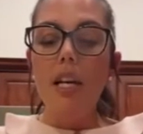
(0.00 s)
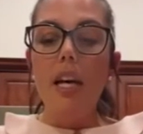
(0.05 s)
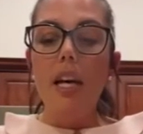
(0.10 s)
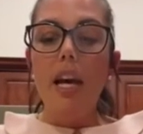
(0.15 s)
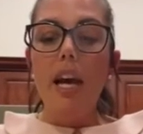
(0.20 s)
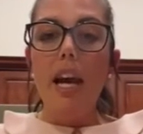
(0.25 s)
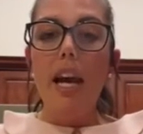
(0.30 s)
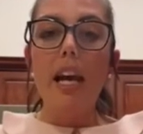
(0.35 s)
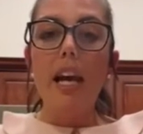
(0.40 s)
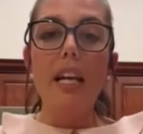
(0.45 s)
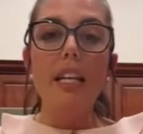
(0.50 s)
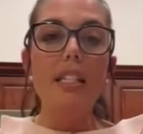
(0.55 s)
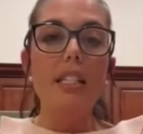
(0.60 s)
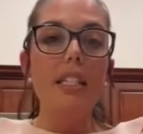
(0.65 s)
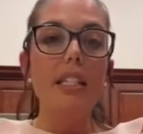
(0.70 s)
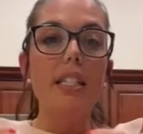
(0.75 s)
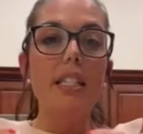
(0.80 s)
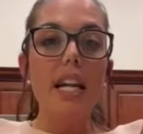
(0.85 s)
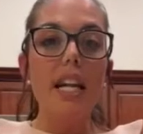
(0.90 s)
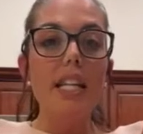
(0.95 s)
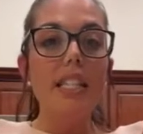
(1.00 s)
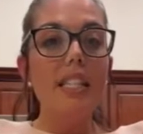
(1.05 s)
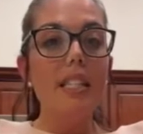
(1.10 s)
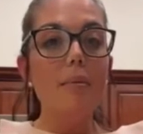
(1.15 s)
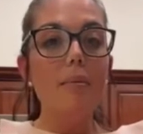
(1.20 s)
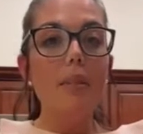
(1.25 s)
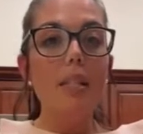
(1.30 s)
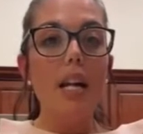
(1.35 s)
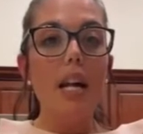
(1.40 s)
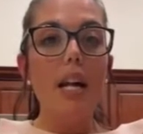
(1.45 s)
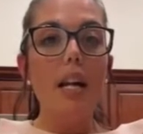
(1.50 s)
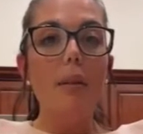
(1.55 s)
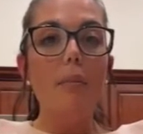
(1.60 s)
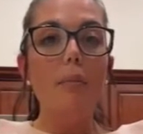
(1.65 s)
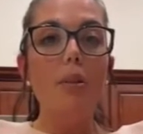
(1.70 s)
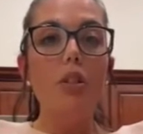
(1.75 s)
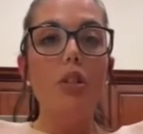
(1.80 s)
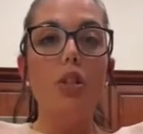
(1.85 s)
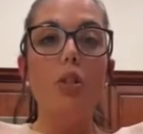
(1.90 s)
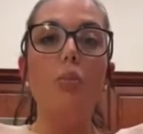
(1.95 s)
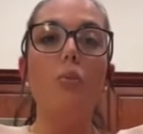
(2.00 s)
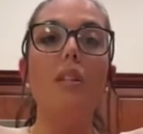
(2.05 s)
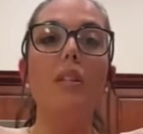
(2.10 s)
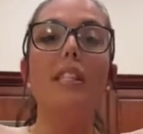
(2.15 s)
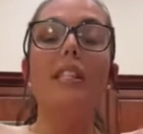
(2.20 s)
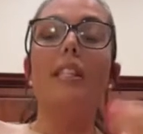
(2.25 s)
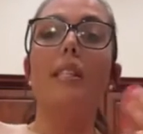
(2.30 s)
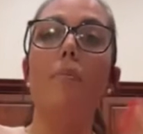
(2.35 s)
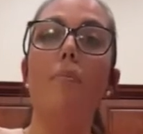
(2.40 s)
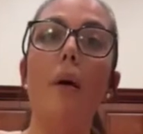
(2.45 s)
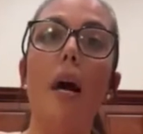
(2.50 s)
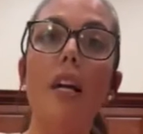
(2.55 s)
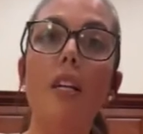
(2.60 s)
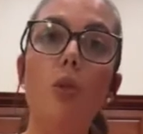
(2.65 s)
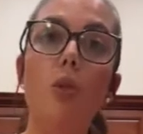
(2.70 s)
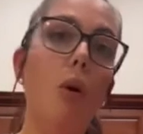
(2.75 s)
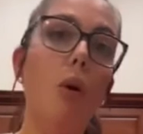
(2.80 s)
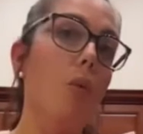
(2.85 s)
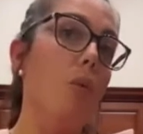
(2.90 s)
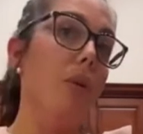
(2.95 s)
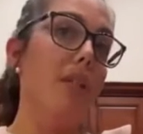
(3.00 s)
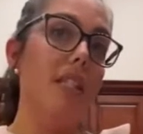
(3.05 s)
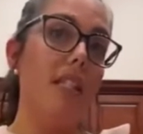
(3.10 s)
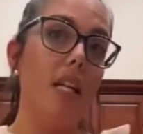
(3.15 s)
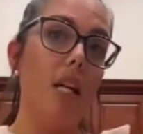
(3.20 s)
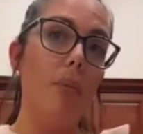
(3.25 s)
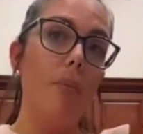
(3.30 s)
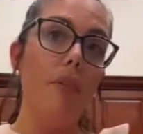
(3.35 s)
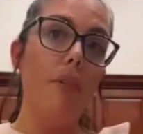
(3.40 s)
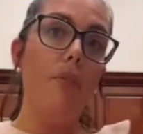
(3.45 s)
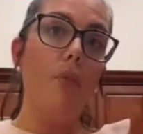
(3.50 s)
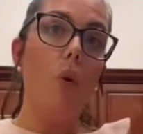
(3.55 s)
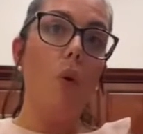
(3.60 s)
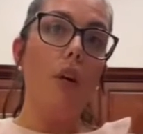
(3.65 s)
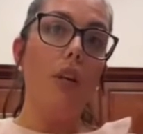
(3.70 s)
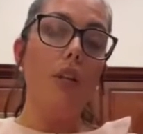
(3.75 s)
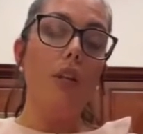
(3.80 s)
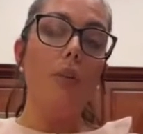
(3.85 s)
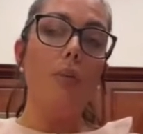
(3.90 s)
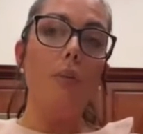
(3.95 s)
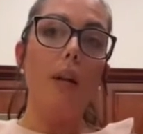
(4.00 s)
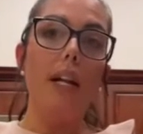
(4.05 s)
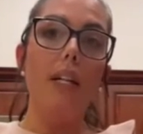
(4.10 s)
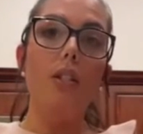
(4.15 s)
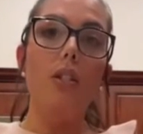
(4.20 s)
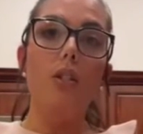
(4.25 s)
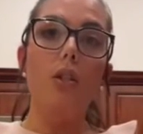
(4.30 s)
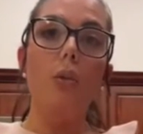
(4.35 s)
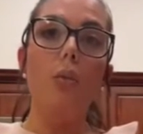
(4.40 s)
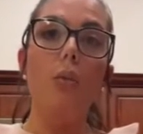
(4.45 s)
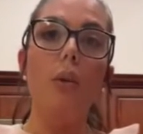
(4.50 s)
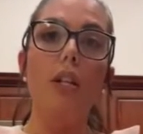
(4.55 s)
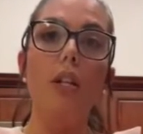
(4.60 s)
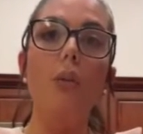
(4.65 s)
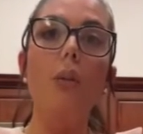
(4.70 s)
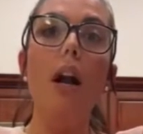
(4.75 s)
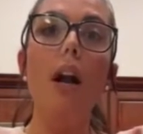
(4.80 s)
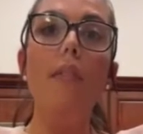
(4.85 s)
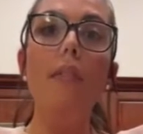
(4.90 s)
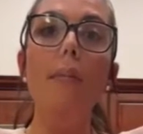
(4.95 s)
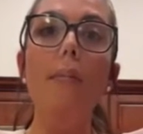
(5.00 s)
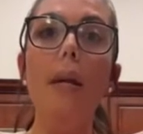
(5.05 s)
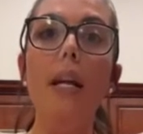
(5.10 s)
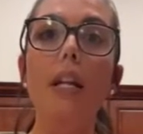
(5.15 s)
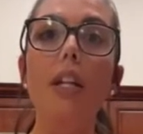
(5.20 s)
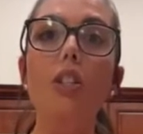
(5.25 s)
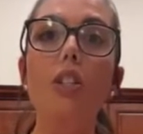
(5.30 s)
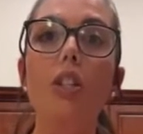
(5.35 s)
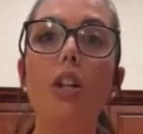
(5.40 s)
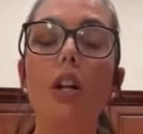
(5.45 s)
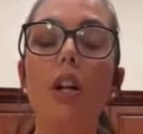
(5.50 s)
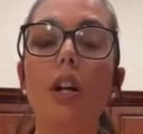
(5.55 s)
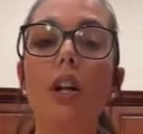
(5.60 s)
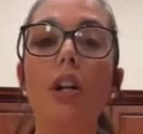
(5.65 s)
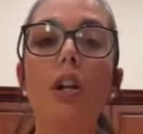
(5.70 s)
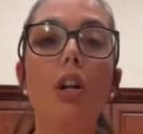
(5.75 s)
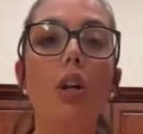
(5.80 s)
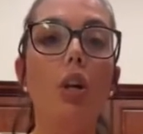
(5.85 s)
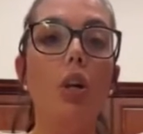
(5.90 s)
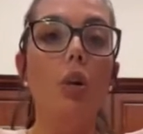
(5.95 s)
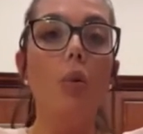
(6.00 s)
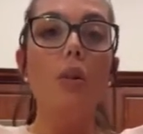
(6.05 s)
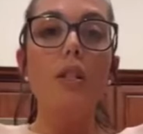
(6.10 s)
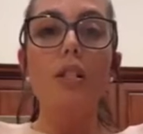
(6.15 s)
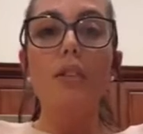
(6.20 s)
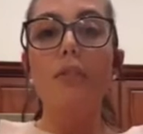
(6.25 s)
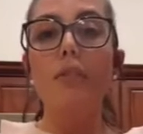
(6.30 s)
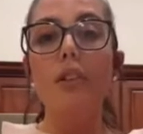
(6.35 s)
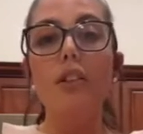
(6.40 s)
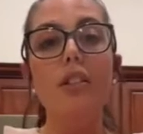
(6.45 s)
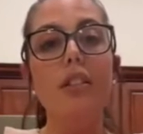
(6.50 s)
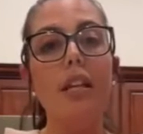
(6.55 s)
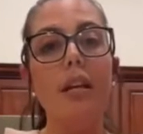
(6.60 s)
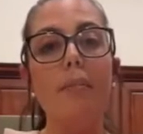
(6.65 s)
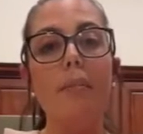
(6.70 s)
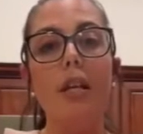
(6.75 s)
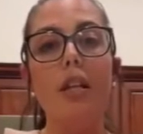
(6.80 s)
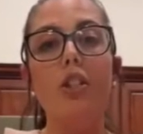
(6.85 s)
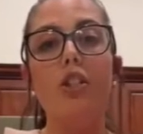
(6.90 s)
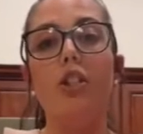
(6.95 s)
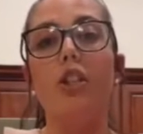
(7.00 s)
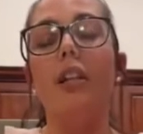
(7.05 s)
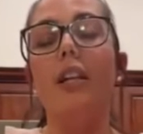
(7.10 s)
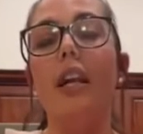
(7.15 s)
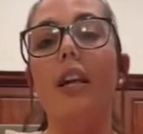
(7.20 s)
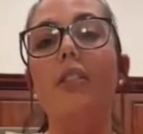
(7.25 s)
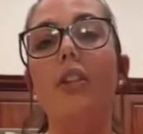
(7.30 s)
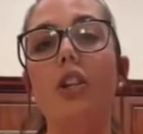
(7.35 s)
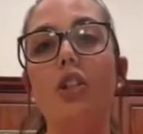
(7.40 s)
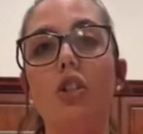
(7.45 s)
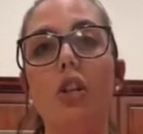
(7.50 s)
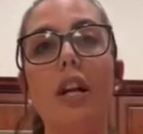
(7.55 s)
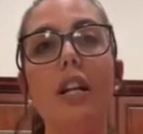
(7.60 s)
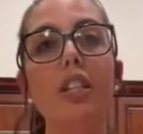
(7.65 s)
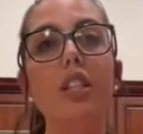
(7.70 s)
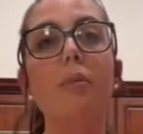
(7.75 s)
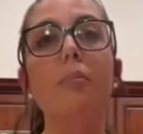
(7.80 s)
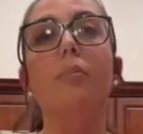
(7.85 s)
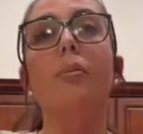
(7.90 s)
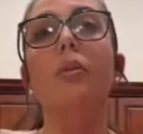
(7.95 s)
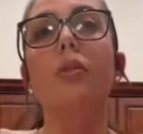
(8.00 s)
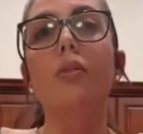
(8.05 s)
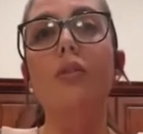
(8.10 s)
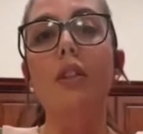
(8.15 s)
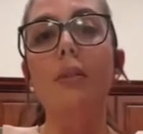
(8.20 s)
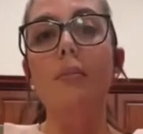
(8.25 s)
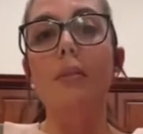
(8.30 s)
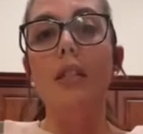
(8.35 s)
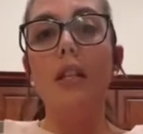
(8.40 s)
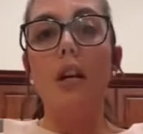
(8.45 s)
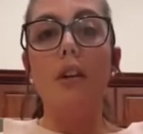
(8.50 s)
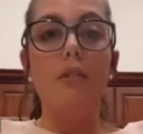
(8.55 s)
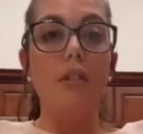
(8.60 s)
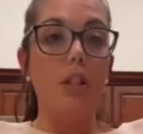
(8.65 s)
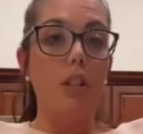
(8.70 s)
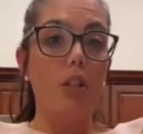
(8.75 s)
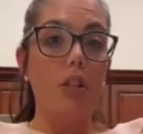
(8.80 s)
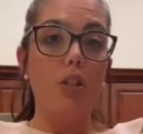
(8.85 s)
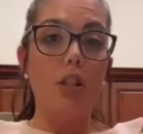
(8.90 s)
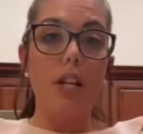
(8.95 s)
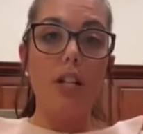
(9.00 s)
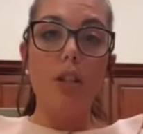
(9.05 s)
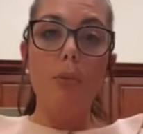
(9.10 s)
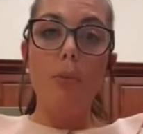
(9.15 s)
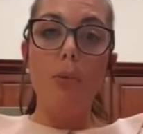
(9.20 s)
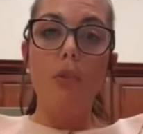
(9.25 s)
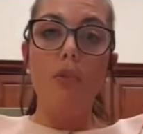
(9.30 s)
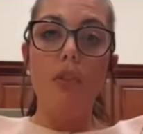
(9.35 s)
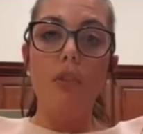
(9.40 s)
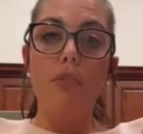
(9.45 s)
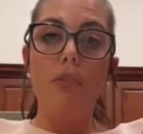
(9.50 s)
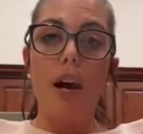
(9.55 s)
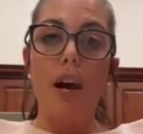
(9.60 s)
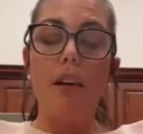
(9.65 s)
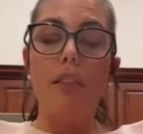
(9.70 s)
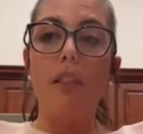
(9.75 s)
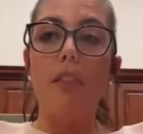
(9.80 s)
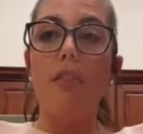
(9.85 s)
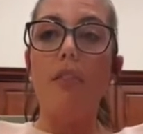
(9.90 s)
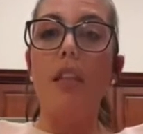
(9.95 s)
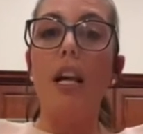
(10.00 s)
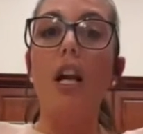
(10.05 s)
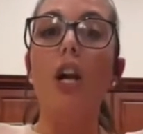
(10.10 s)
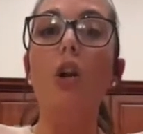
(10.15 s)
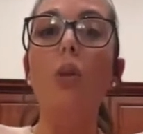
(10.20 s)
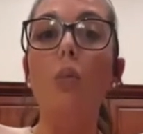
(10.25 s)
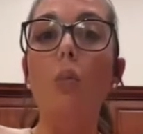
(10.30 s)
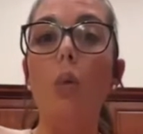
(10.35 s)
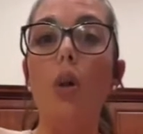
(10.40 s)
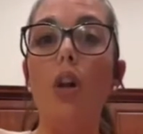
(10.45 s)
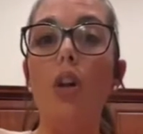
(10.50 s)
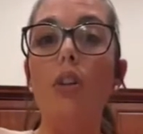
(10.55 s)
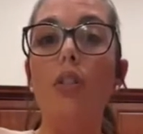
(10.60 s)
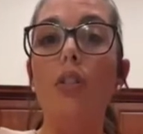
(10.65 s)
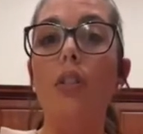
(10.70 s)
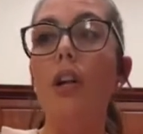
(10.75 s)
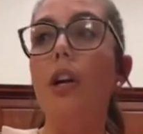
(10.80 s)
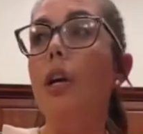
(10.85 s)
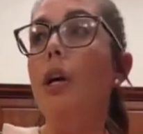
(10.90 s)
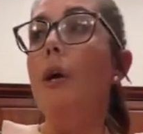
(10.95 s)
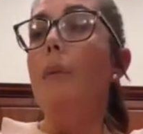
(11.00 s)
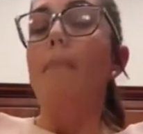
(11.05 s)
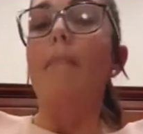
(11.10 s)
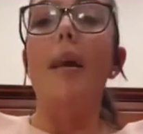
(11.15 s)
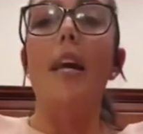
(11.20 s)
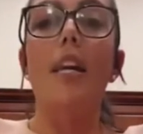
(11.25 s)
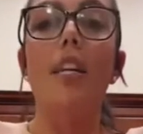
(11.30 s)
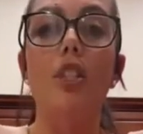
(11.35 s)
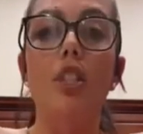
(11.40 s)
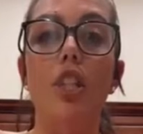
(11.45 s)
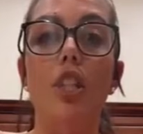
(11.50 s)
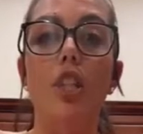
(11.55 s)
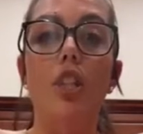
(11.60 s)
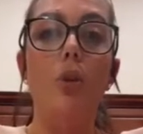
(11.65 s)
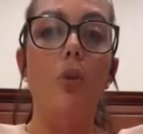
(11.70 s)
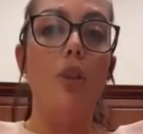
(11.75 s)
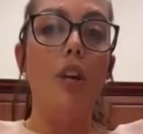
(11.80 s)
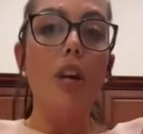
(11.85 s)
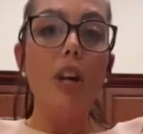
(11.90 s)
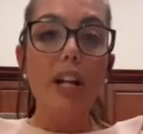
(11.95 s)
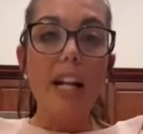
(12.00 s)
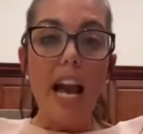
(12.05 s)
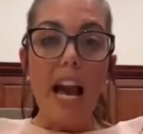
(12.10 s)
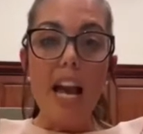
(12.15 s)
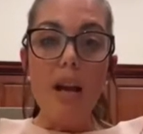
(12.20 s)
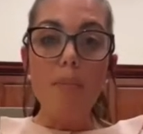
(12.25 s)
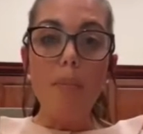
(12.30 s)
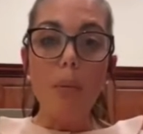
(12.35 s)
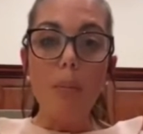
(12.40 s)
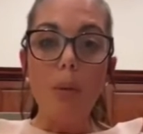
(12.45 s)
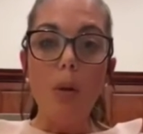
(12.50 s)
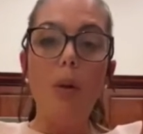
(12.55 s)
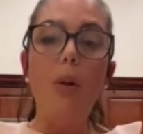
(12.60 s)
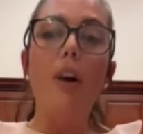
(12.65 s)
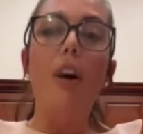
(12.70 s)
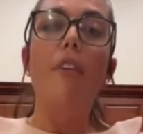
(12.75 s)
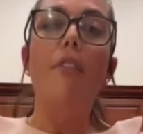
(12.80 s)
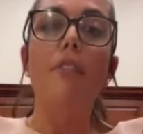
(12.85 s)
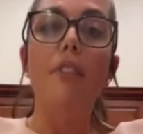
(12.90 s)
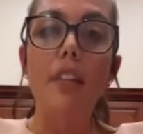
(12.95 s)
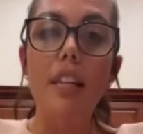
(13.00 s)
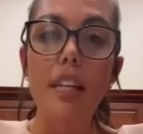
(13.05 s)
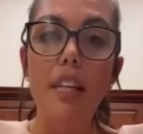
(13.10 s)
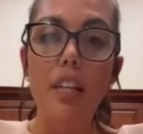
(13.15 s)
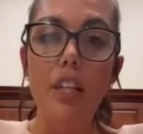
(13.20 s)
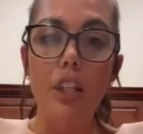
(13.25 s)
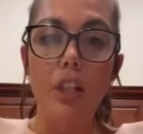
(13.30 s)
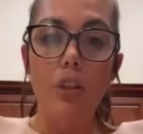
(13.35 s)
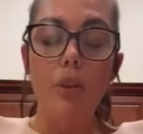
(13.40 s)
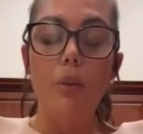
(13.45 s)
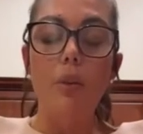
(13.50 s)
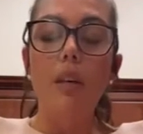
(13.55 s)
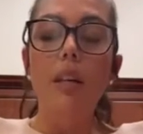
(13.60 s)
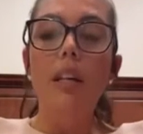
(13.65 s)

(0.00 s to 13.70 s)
and take some time to respect what was there before you, right? So when you have a manager who is a first-time manager, again, they're trying to prove themselves and they're trying to prove the fact that they're worth managing you. They're capable of leading you.